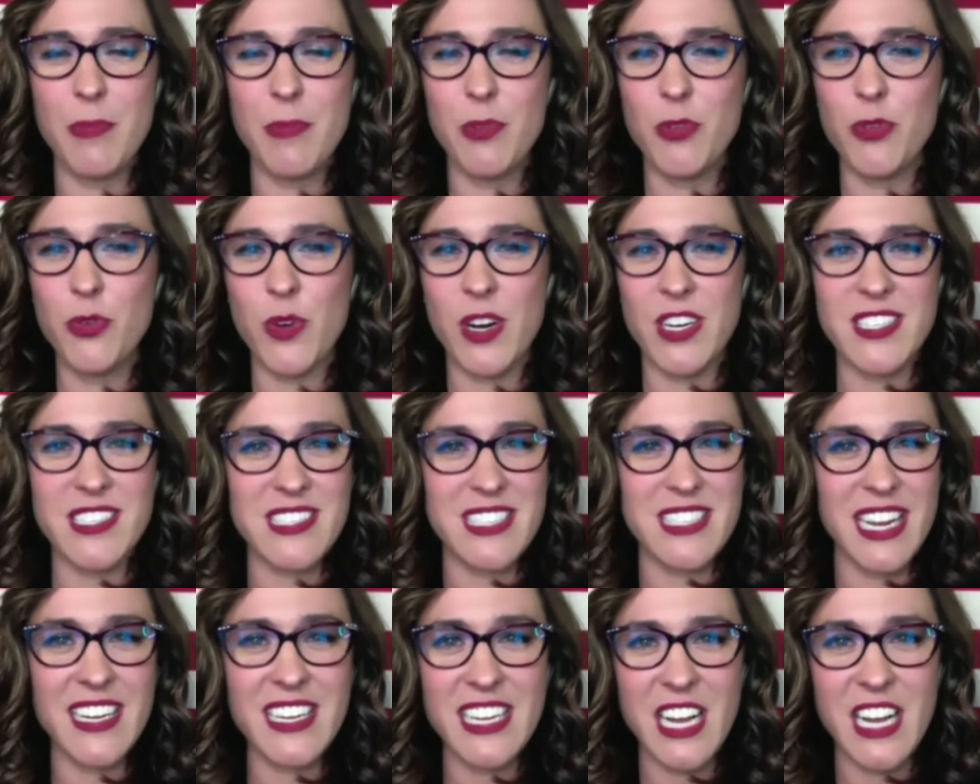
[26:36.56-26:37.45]
people who are
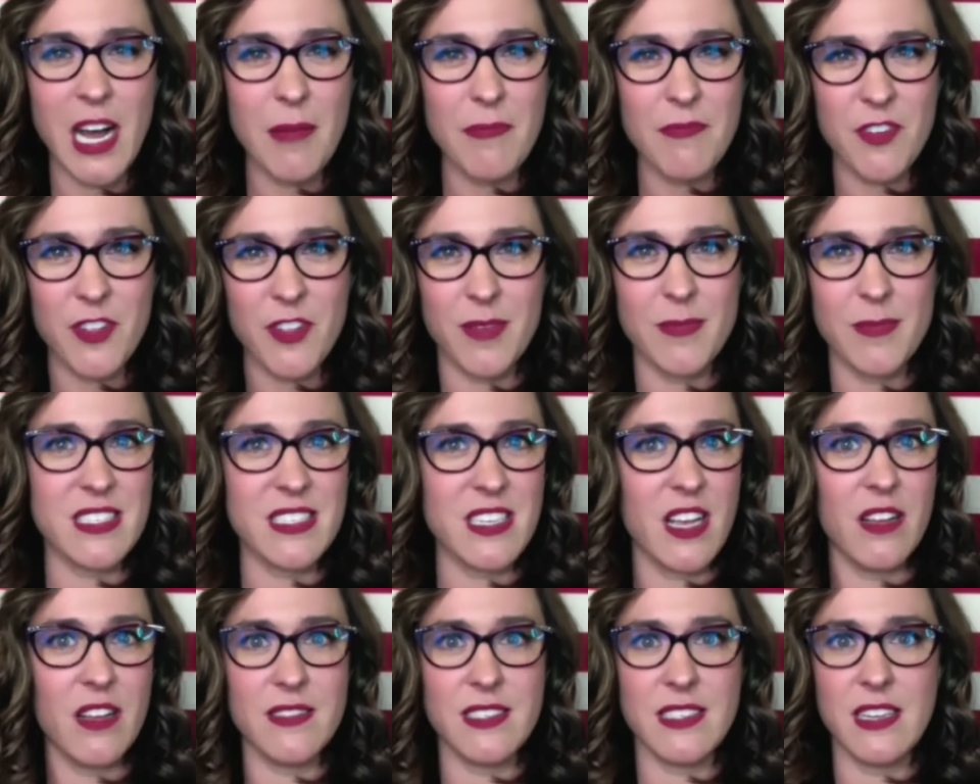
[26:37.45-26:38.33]
standing up for
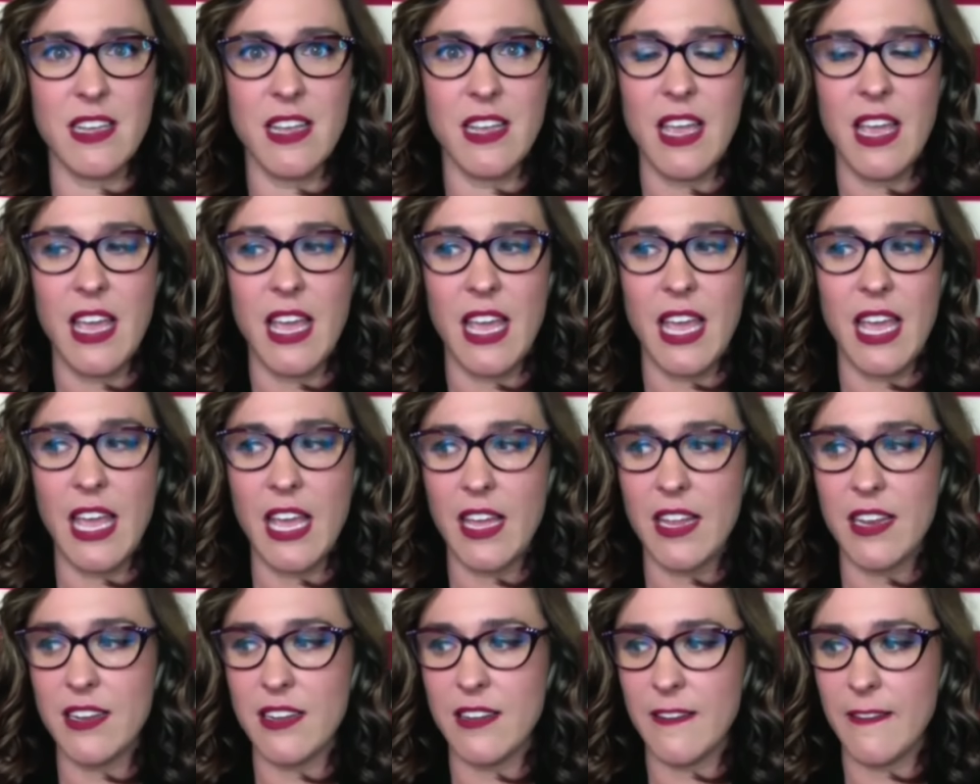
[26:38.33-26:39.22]
themselves
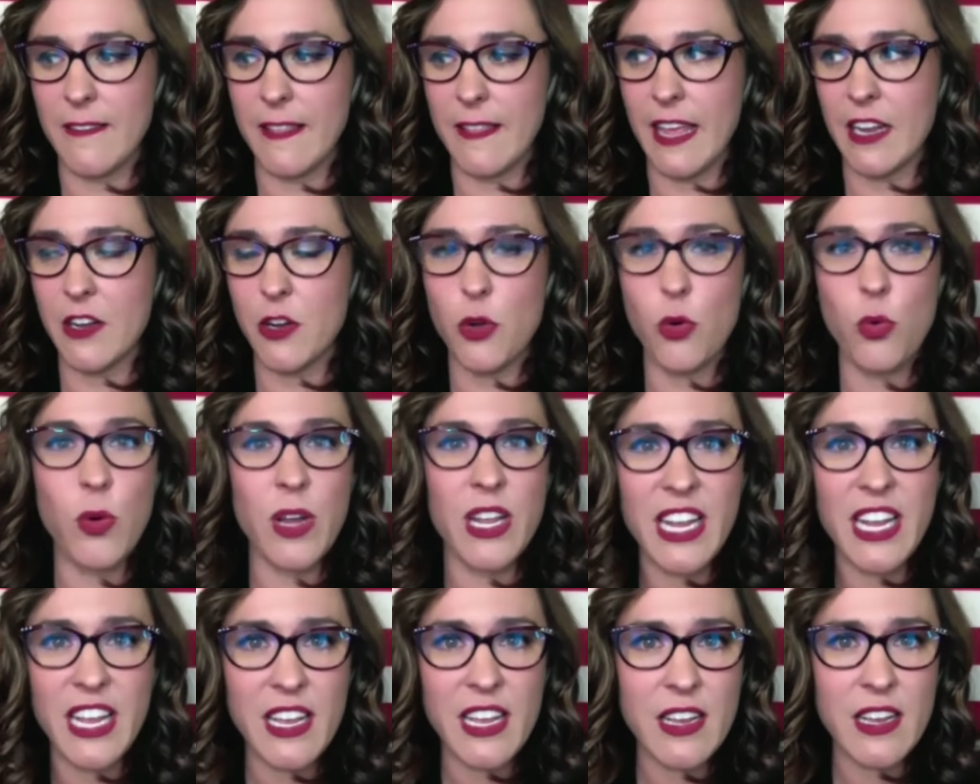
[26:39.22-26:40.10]
and
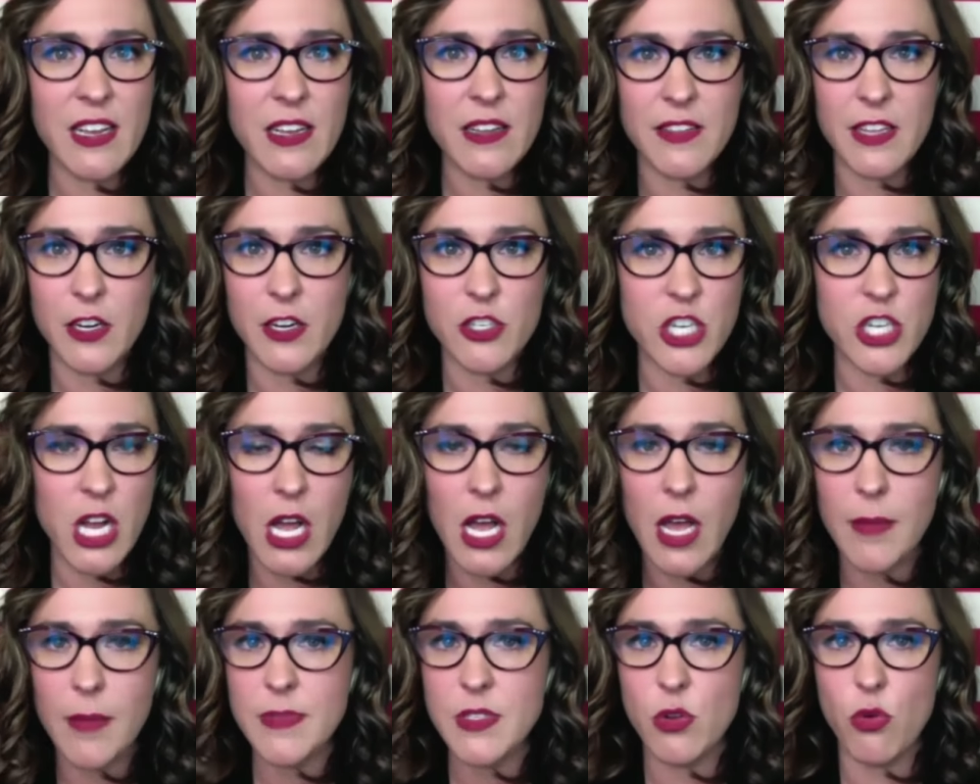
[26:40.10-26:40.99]
quitting their
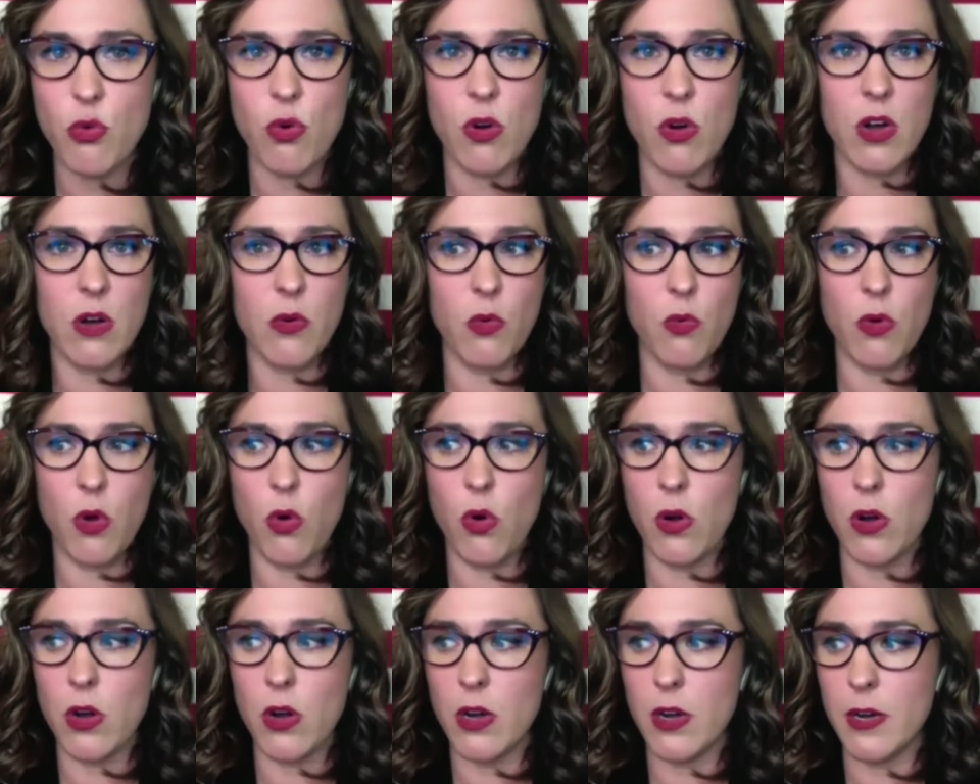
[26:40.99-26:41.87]
jobs
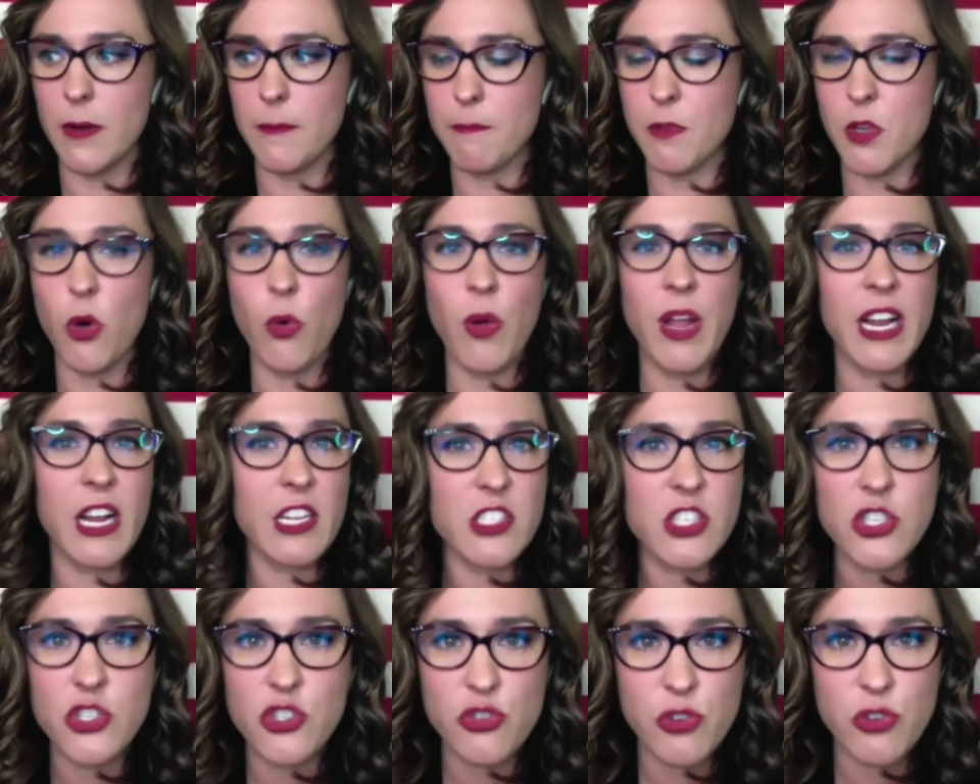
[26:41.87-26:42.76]
or going
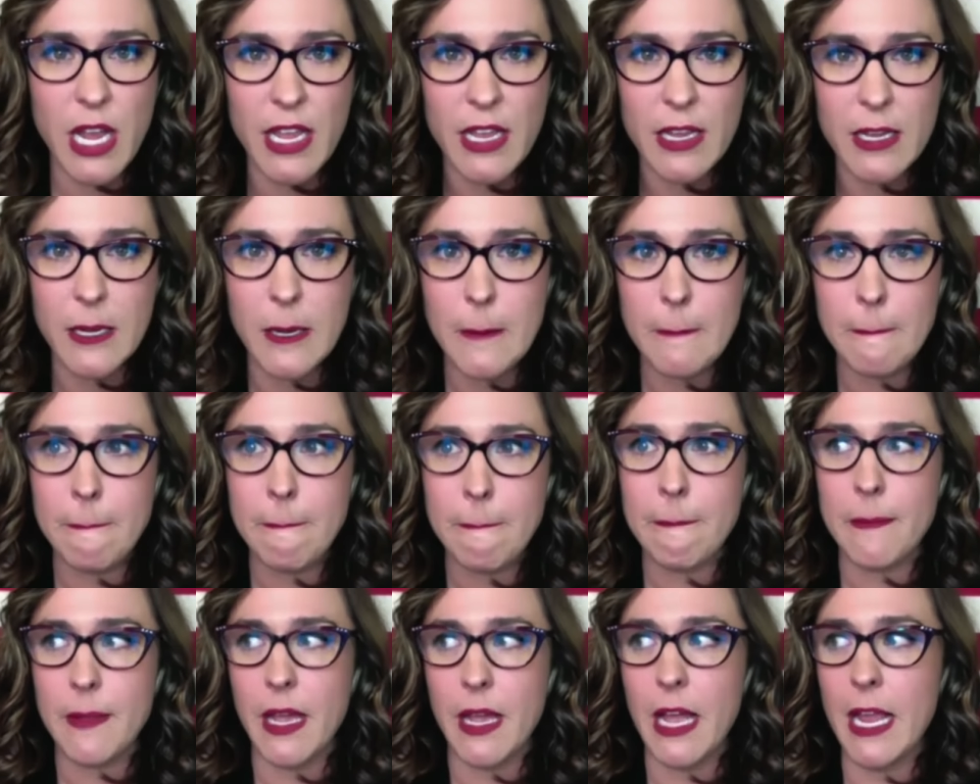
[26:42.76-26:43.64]
on strike.
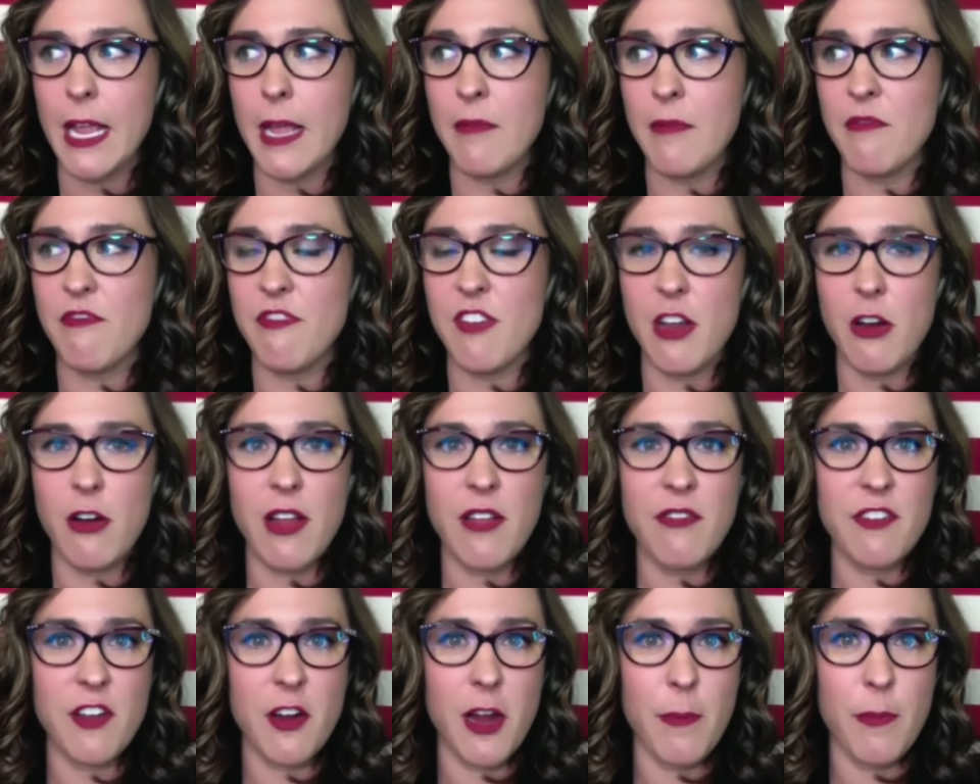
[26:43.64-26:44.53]
I am
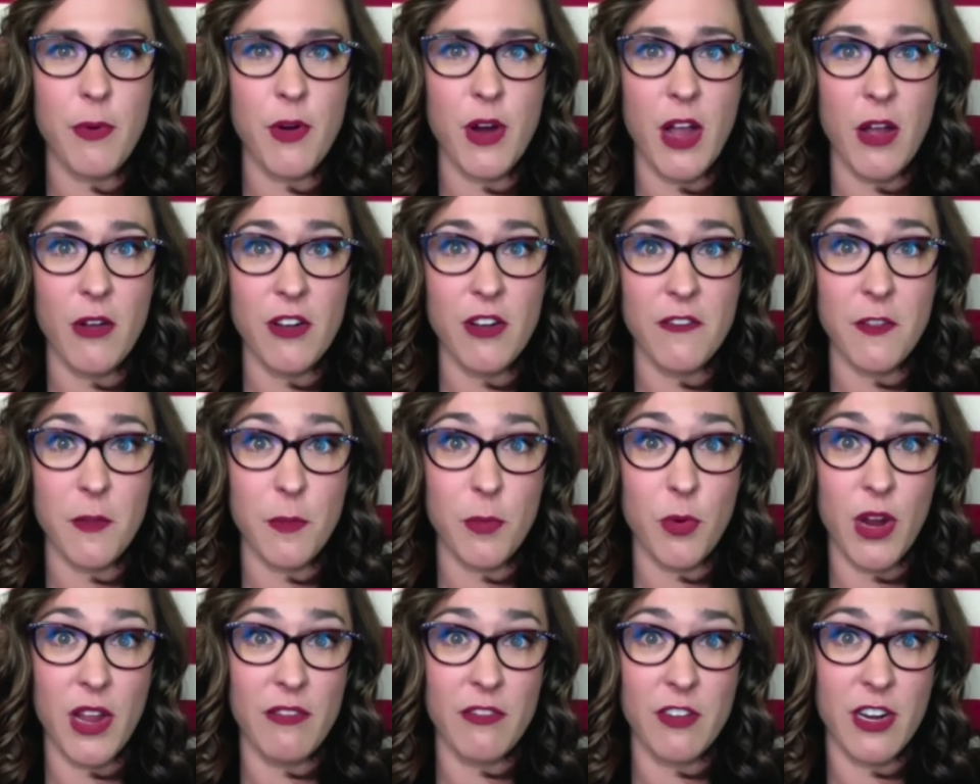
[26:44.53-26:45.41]
very, very proud of
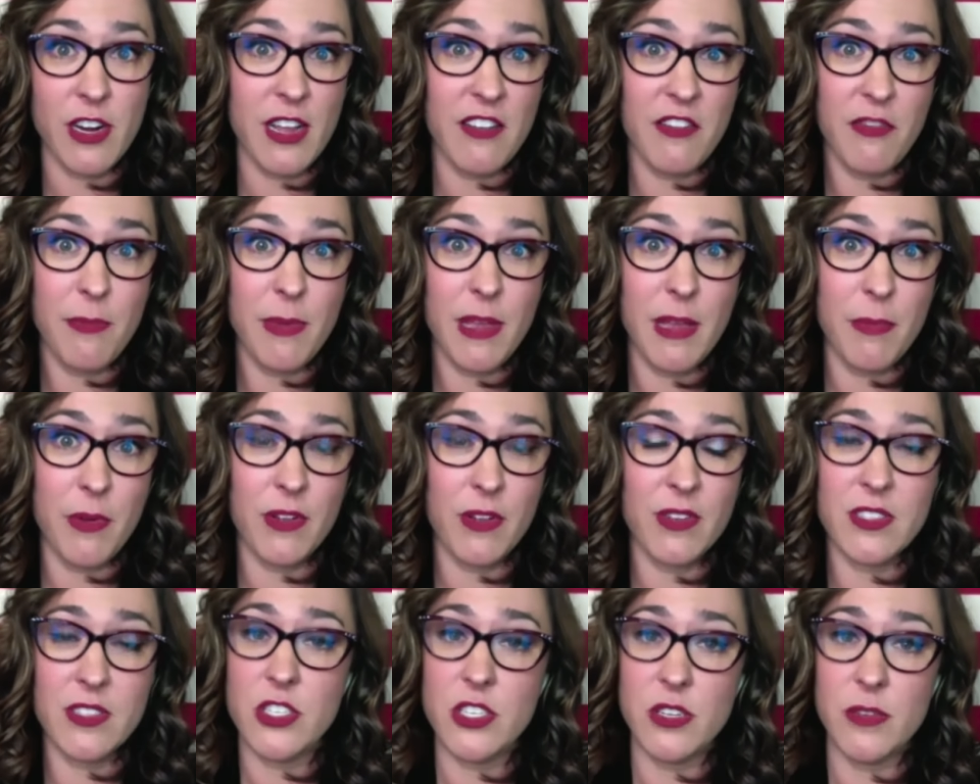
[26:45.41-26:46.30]
the bravery of
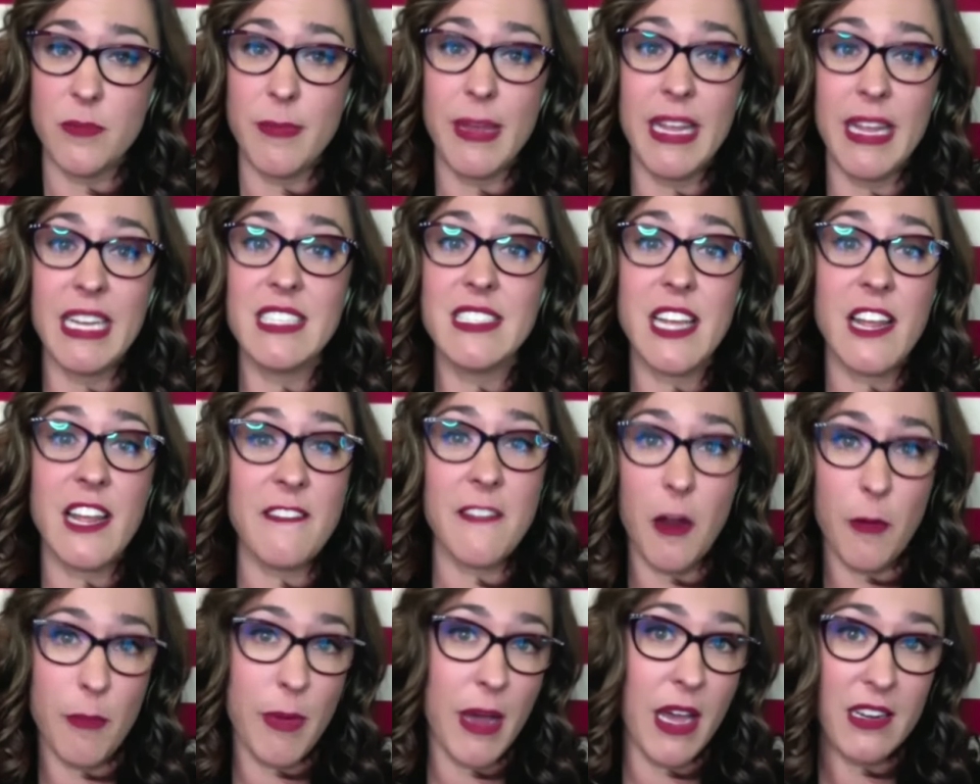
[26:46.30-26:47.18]
people to
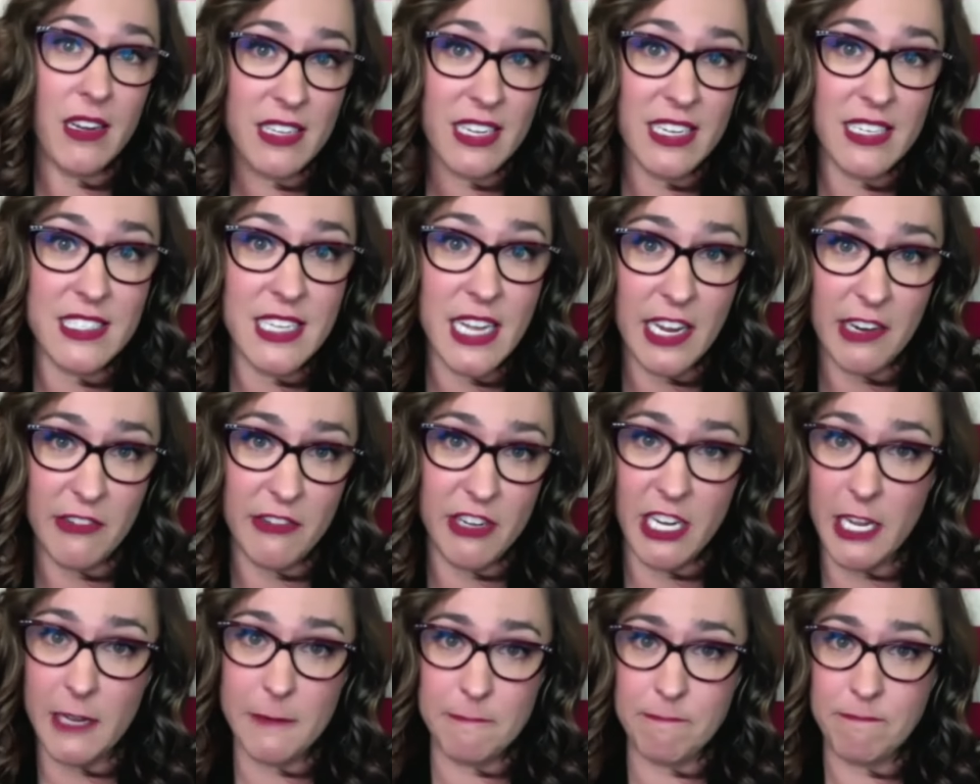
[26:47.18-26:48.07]
maintain their bodily
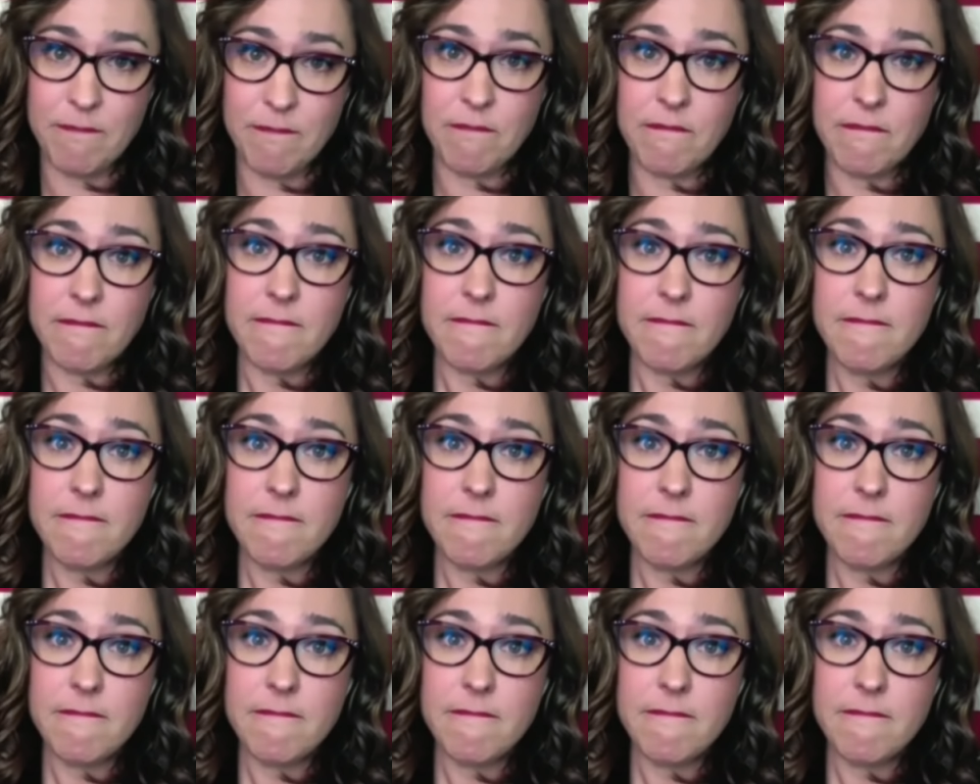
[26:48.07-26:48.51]
integrity